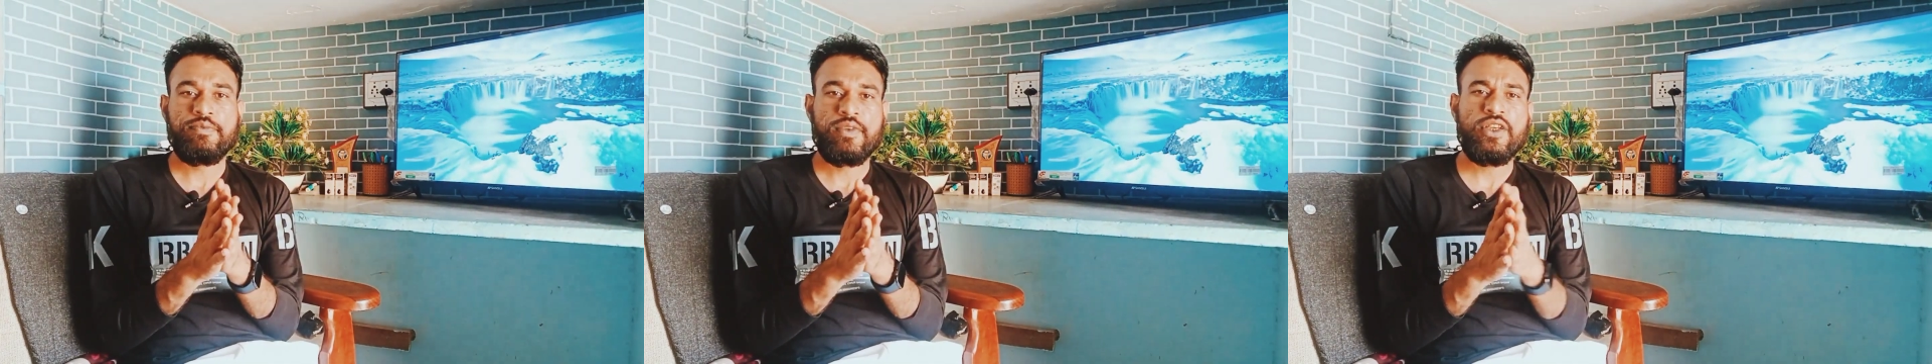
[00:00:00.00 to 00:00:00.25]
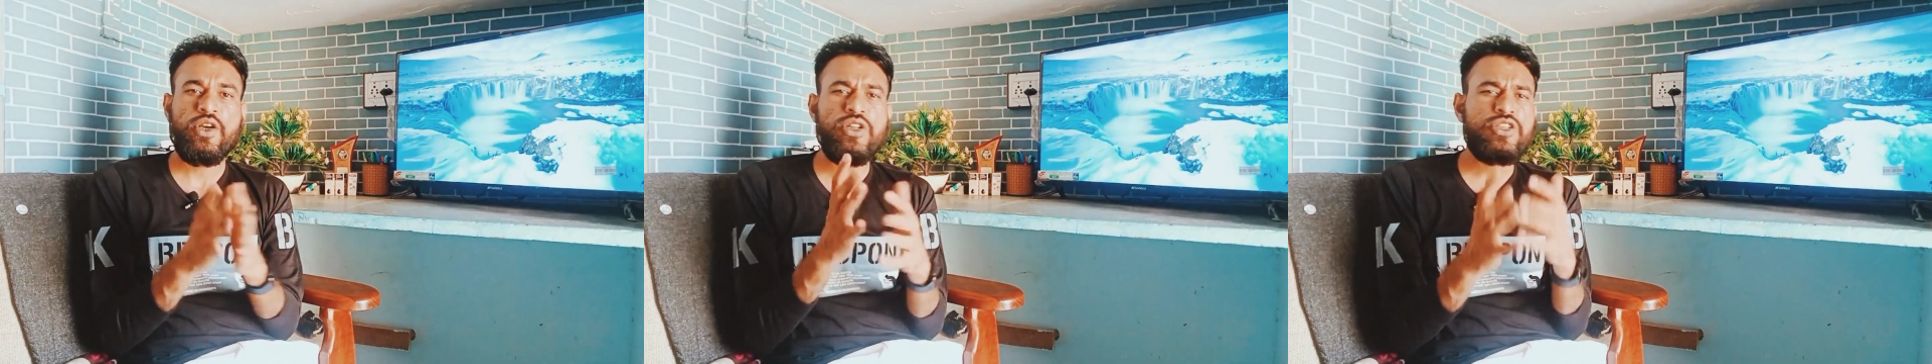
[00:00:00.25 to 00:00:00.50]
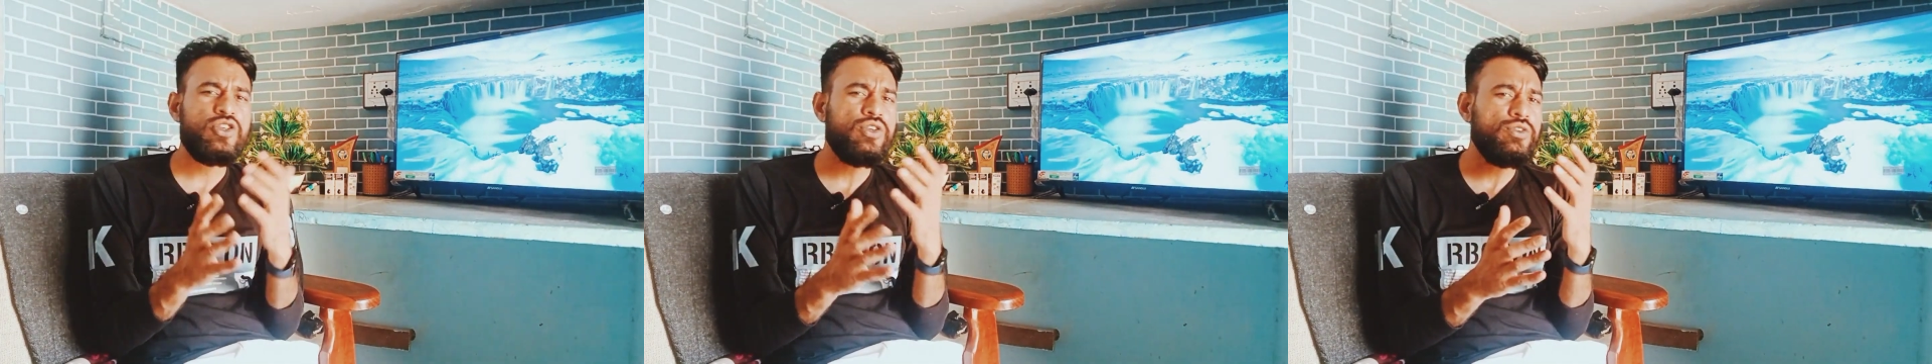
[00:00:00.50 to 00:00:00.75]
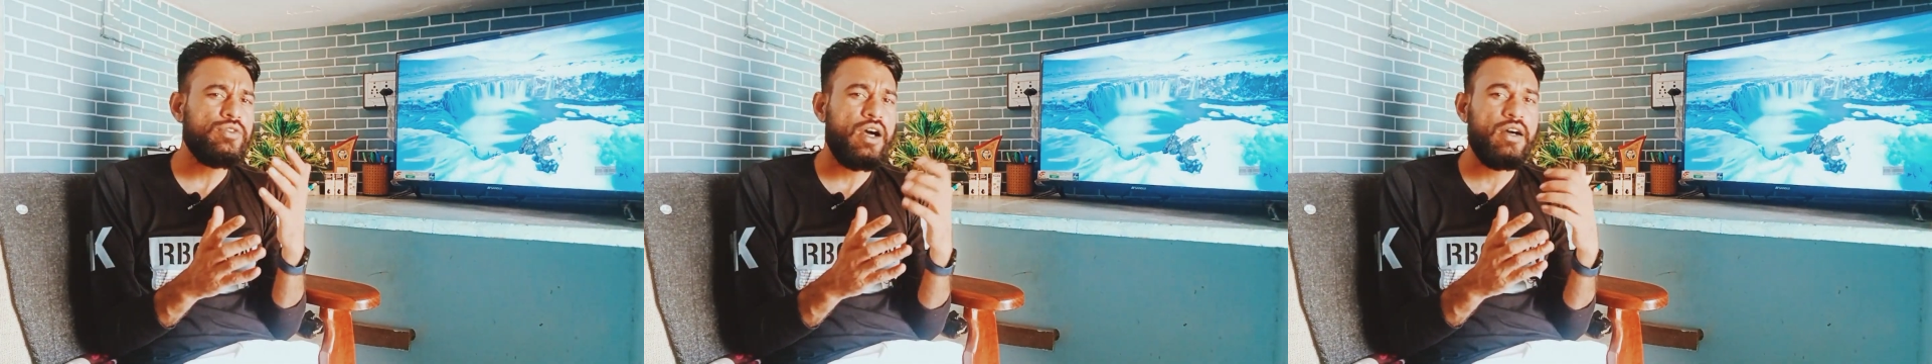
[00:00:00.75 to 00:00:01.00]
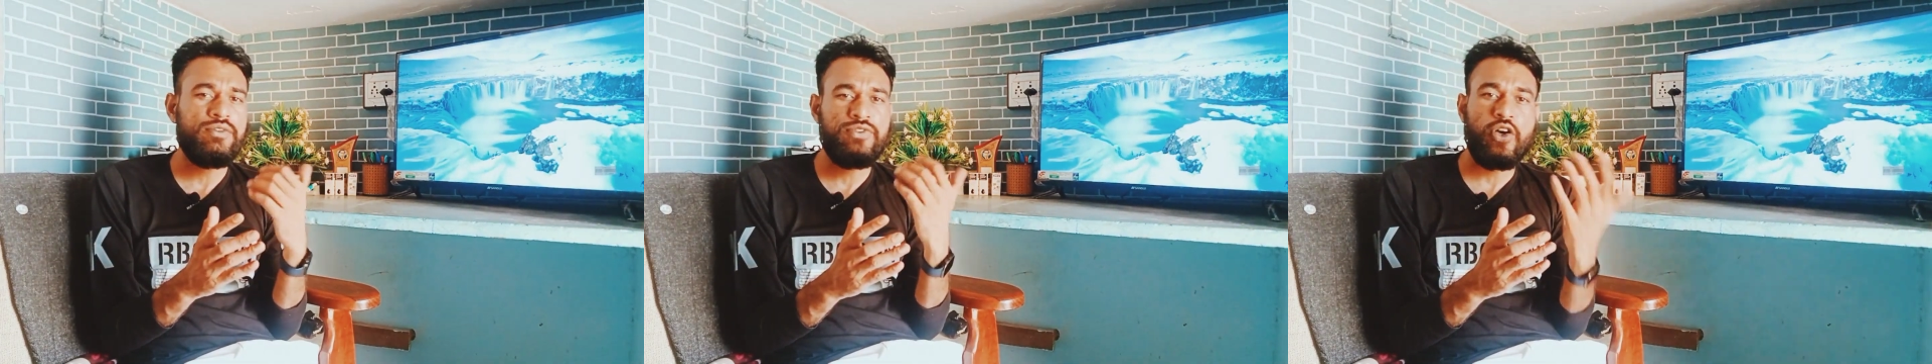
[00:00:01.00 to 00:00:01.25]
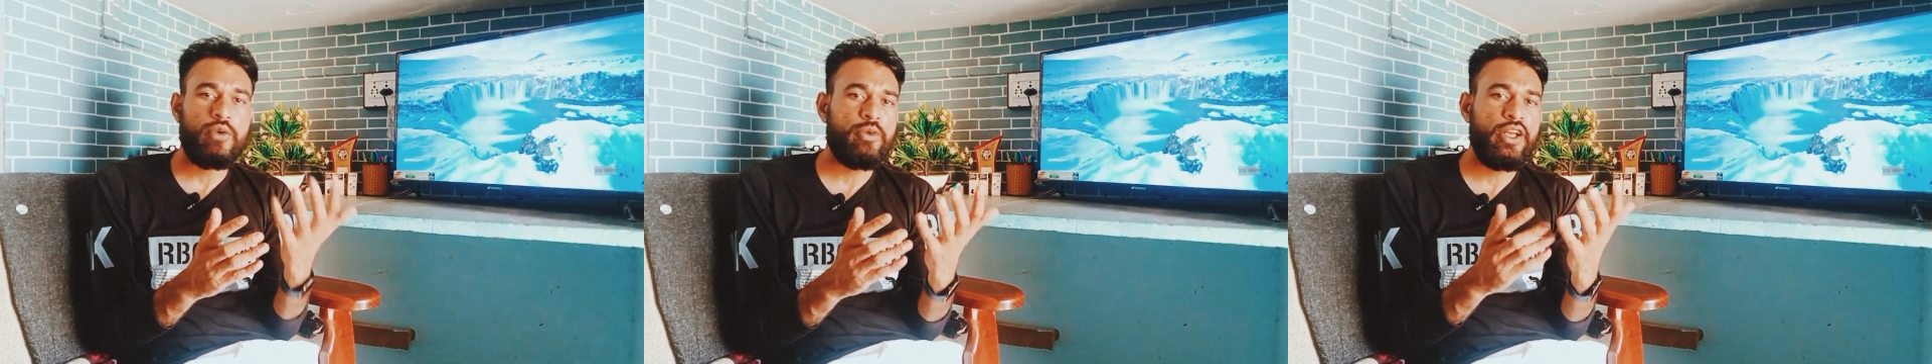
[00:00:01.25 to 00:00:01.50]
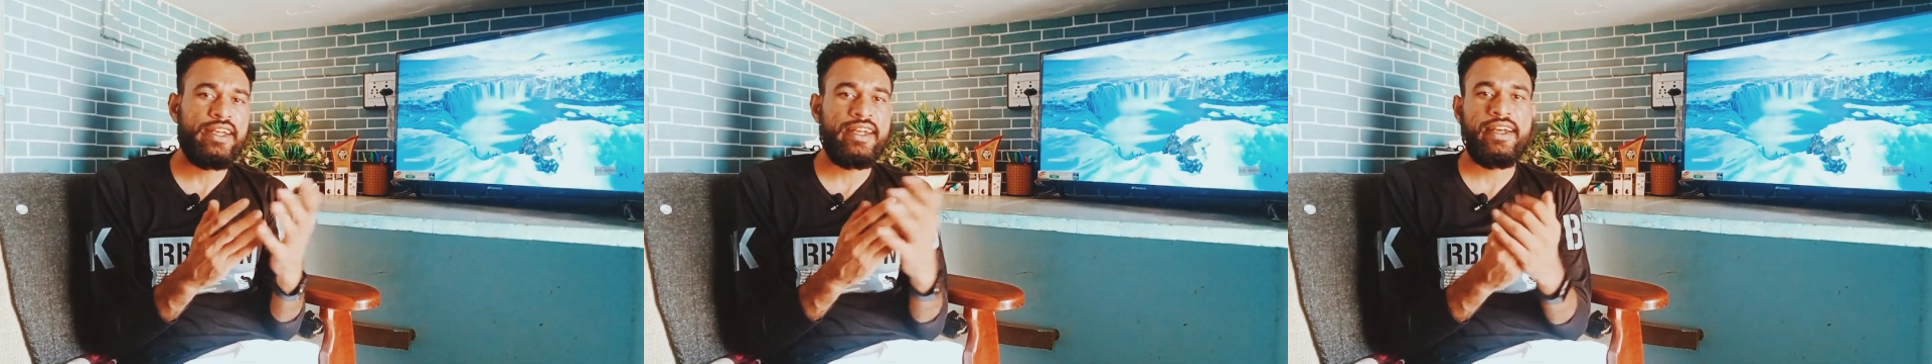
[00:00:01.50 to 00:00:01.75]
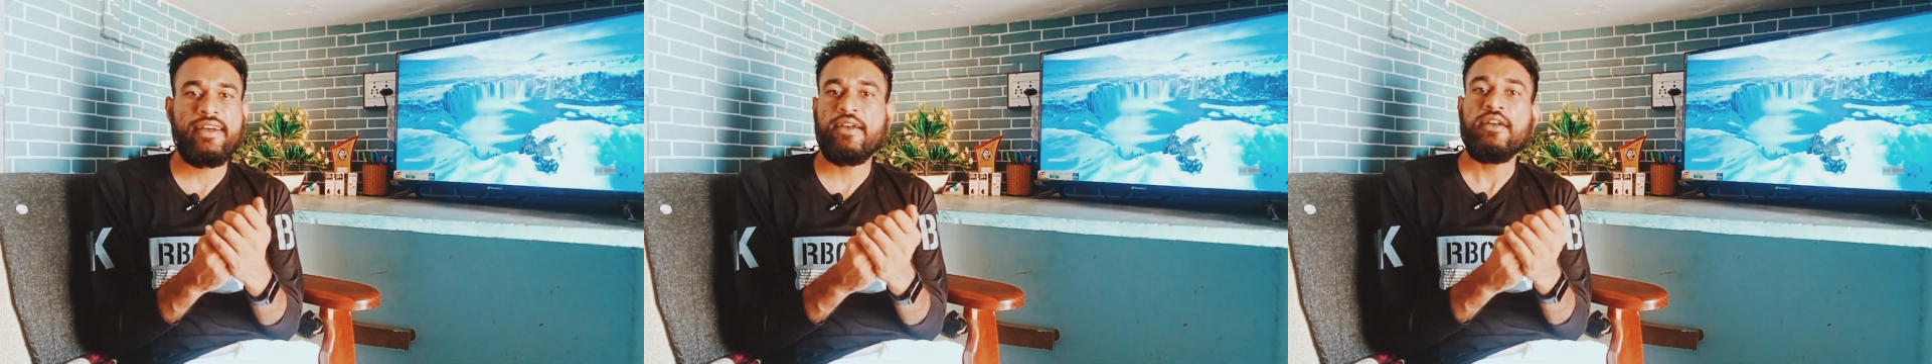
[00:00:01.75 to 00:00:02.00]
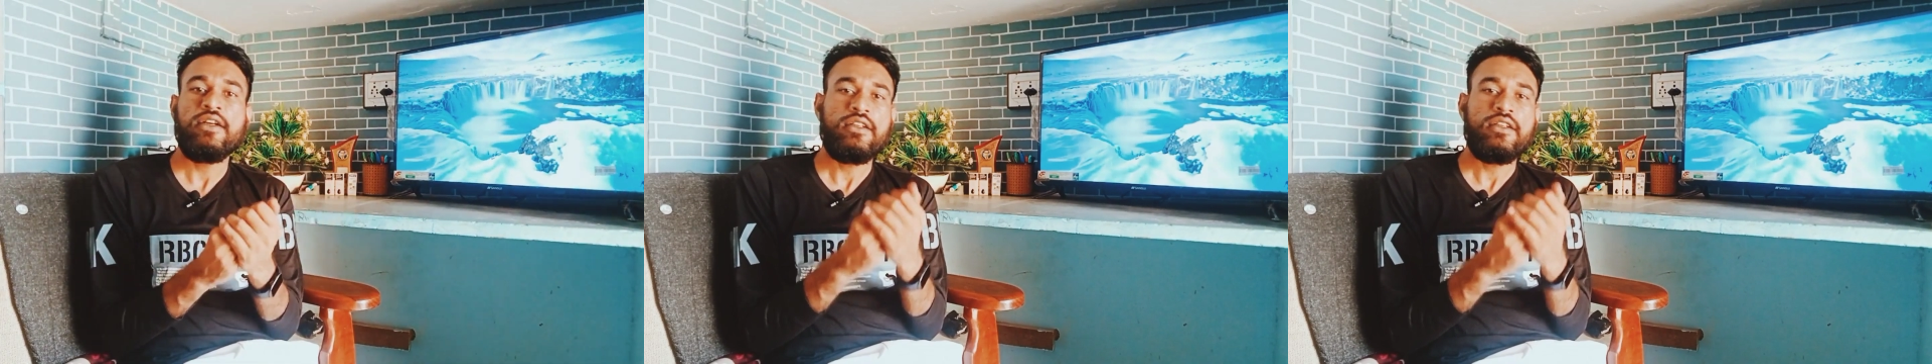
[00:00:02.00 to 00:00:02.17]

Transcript: He also formulated